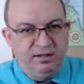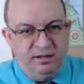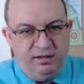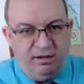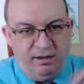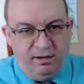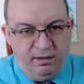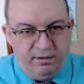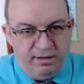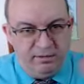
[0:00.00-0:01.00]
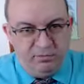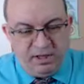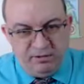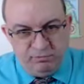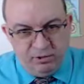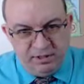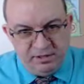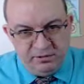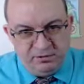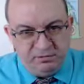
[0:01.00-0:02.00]
like we have
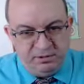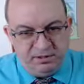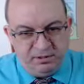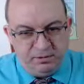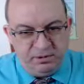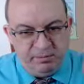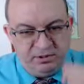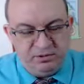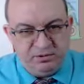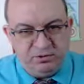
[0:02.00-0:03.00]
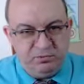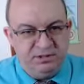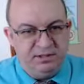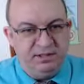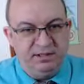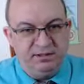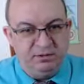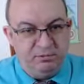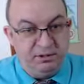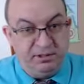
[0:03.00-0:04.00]
123 bottles. We
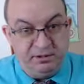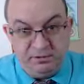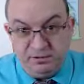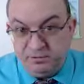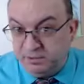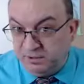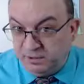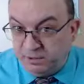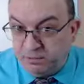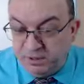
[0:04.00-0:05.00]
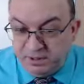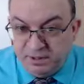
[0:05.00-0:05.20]
selected 123